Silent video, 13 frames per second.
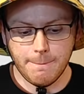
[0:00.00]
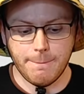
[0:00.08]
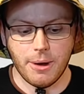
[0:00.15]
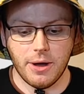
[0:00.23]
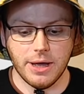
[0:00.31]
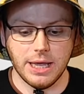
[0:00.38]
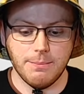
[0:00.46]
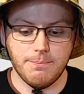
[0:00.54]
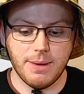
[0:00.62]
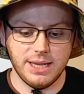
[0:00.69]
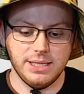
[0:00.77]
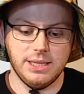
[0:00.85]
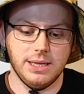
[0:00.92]
by
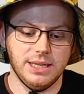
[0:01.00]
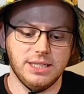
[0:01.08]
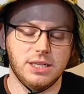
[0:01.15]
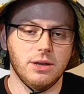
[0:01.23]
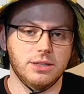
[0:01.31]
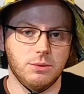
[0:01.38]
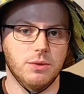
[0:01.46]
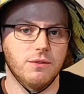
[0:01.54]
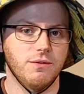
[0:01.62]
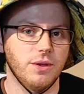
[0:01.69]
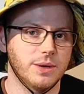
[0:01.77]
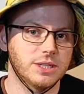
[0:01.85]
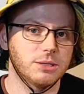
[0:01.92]
basically starting with a
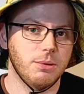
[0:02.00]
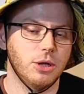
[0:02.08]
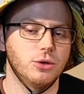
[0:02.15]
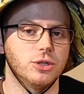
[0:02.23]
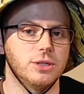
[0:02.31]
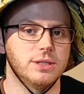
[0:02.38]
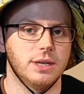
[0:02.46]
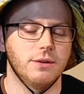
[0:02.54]
few explosions